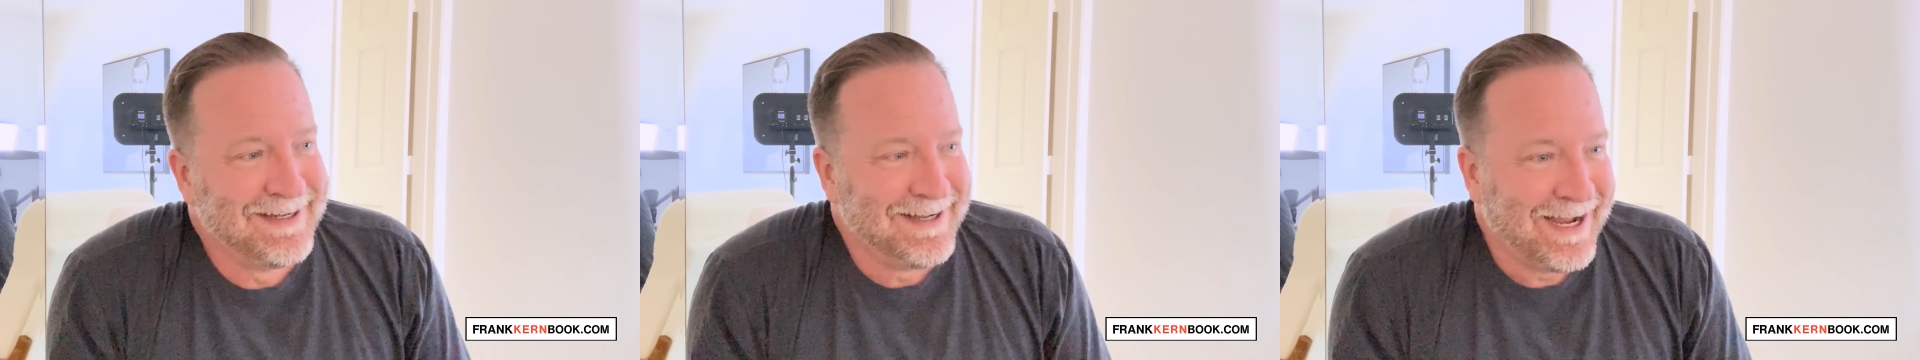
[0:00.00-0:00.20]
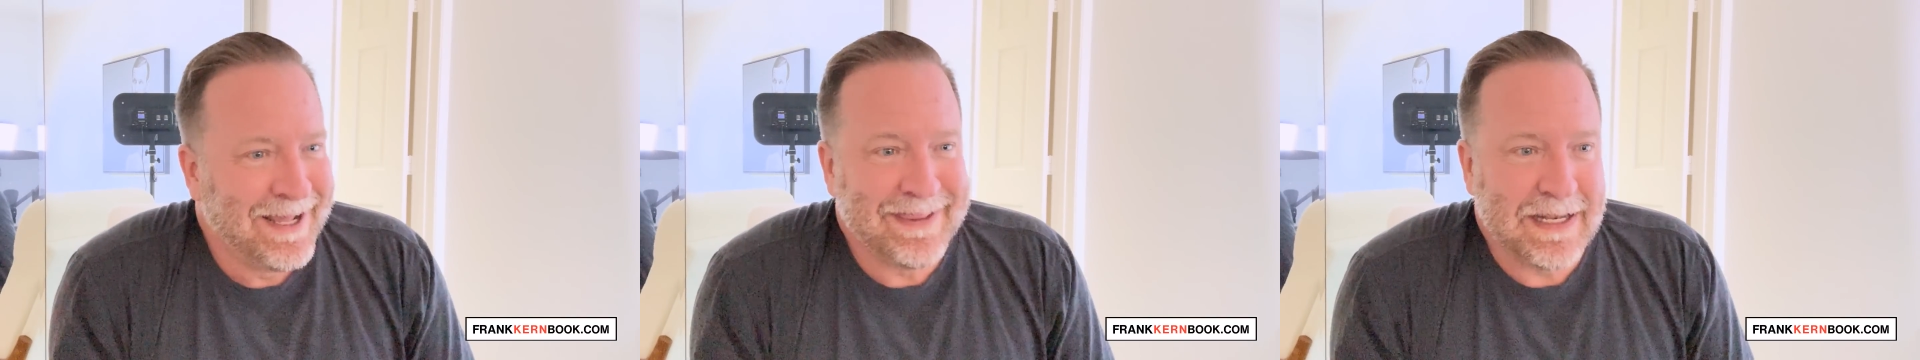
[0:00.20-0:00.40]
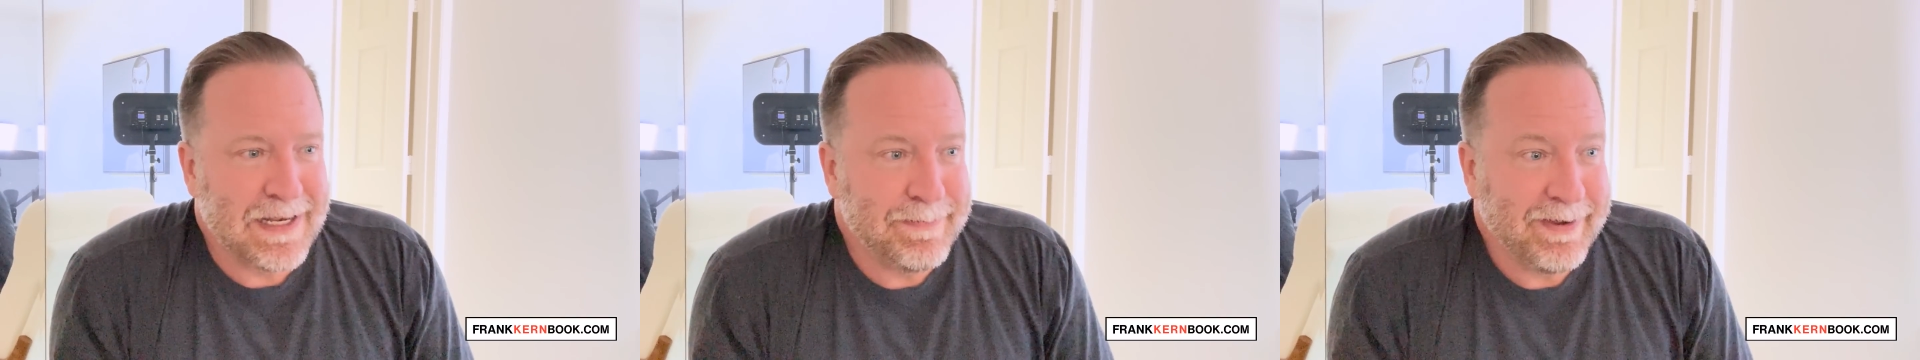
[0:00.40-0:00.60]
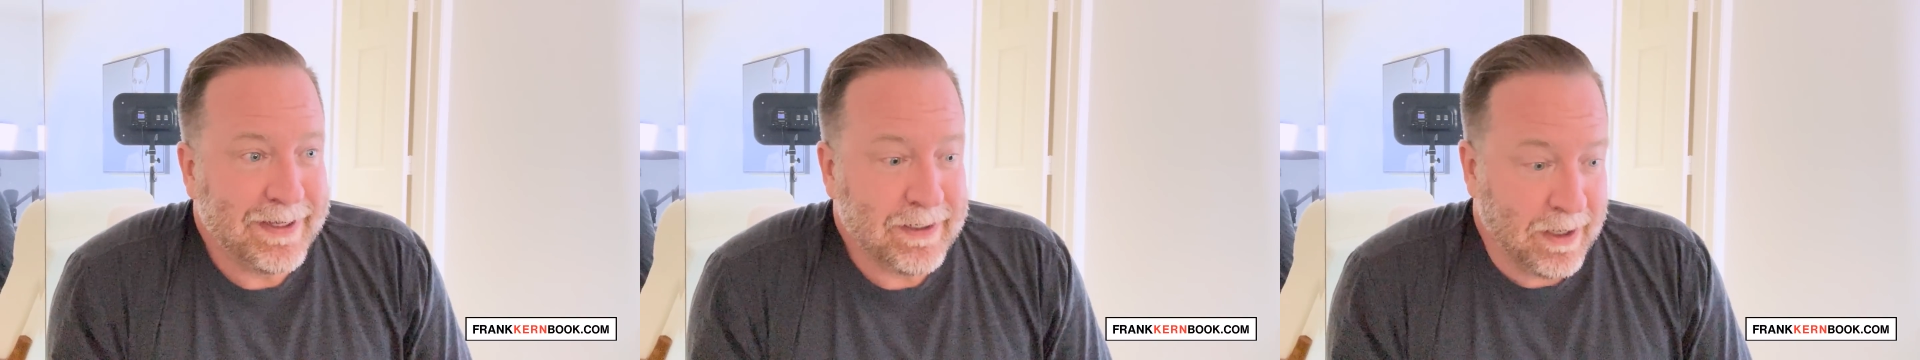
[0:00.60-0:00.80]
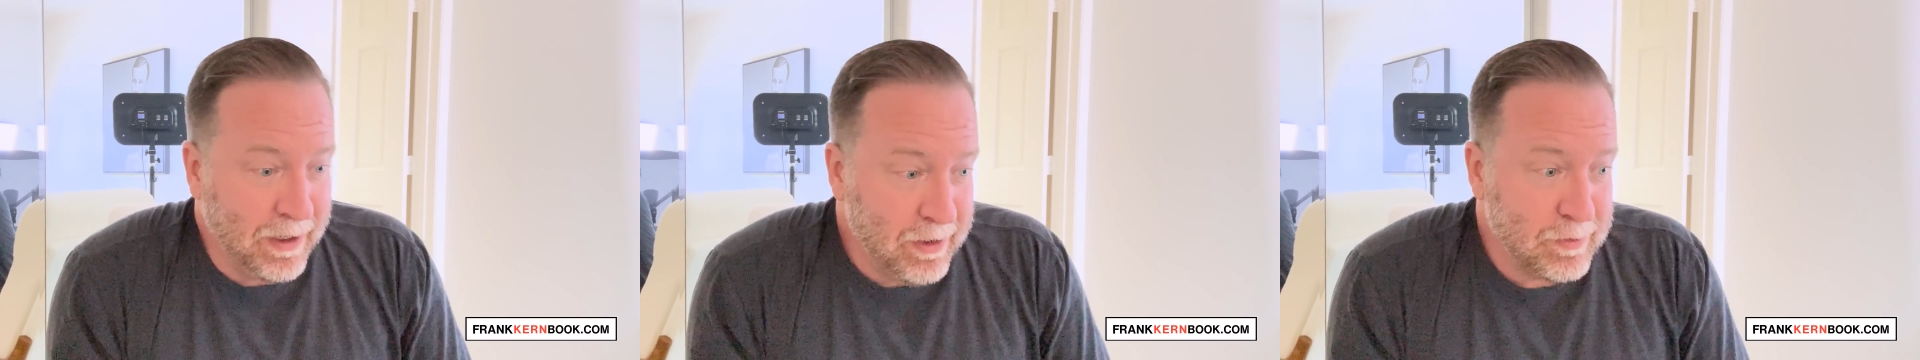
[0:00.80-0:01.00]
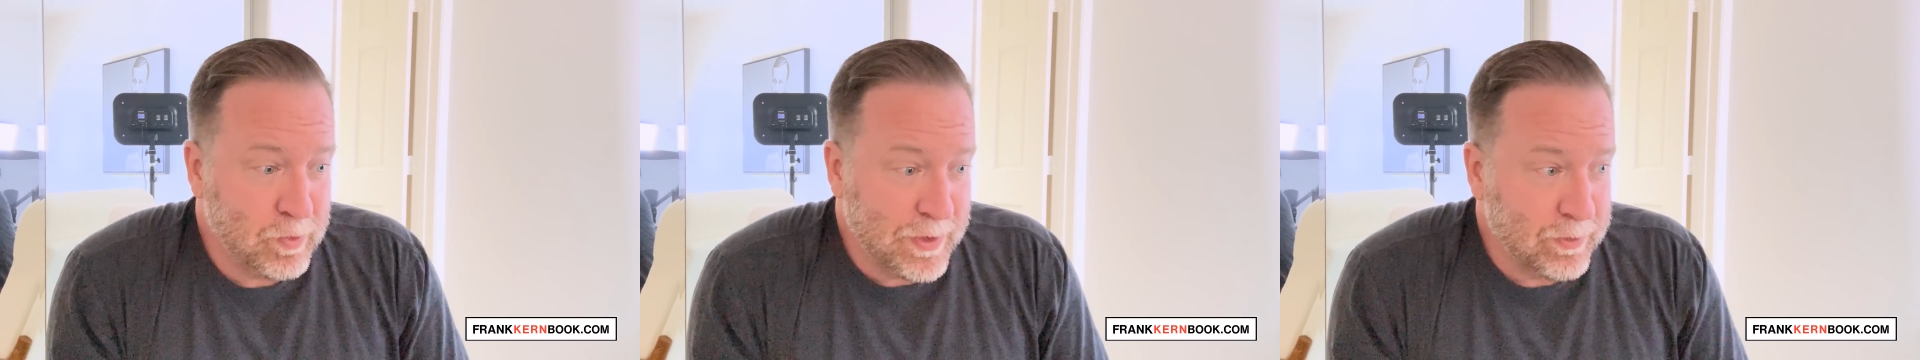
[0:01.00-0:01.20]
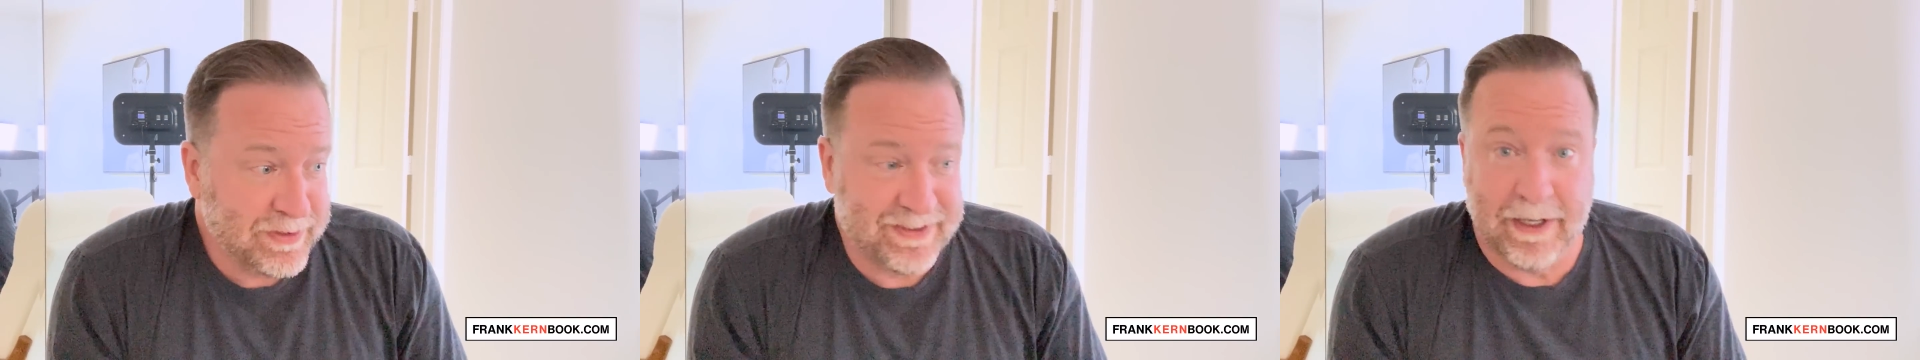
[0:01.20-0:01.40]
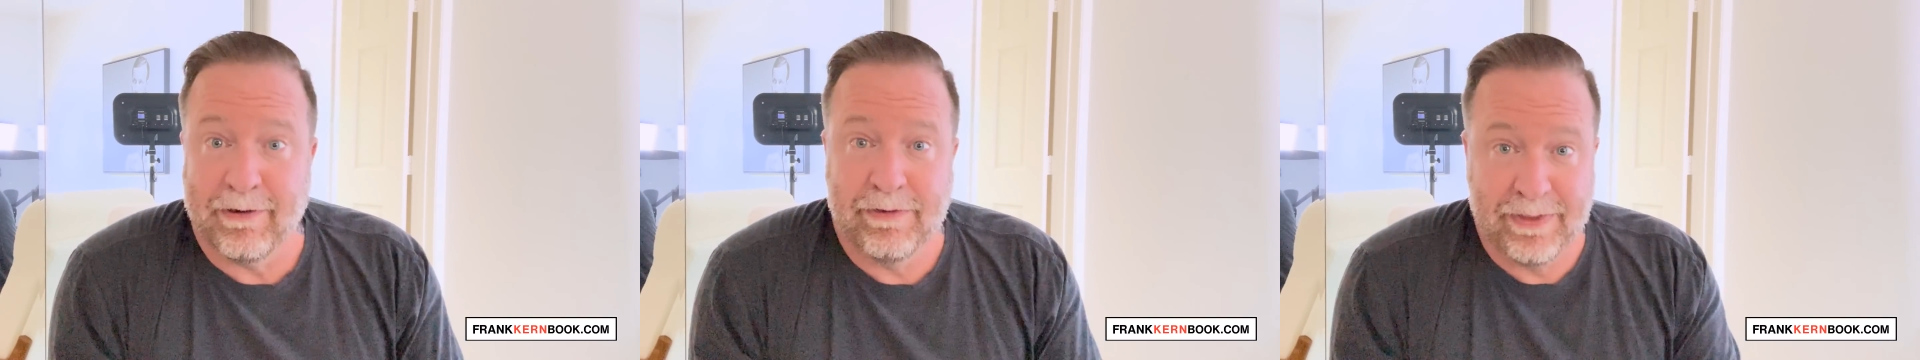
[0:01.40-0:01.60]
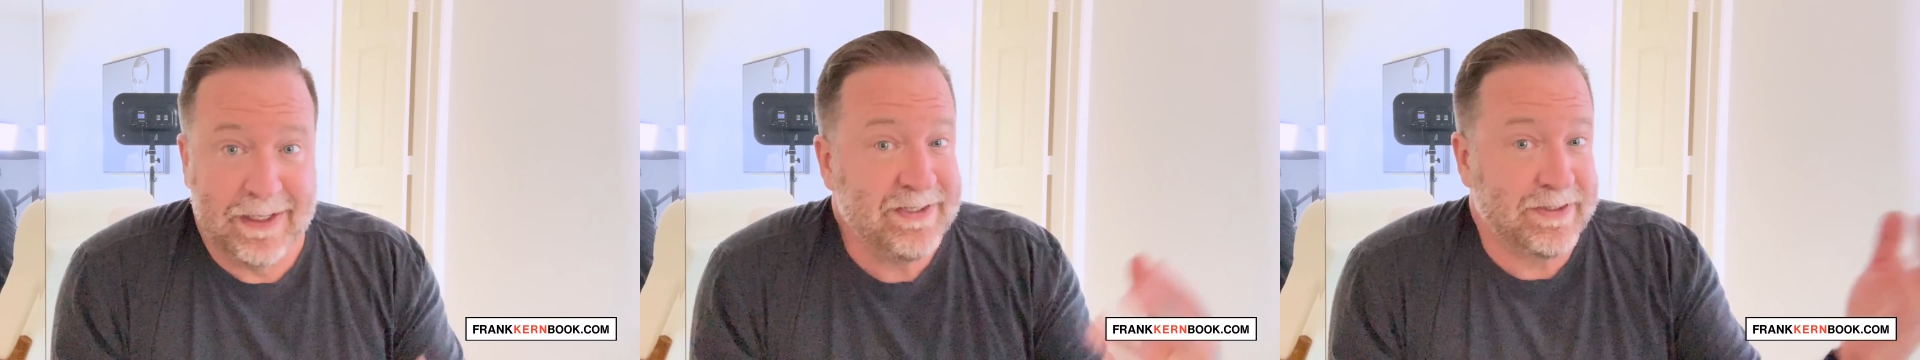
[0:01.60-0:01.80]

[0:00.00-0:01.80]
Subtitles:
And then they'd be like, oh, we were selling this